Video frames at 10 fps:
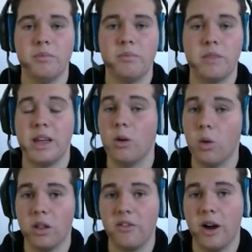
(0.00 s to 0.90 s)
They
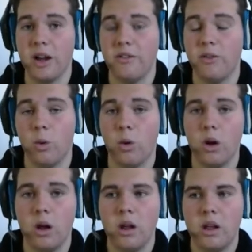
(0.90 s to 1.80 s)
qualified for
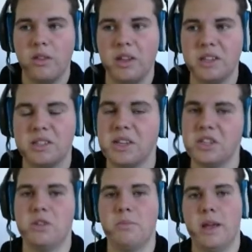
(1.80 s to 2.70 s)
the
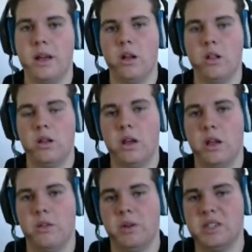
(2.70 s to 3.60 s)
CGPL,
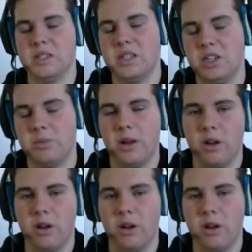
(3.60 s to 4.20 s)
the recent CGPL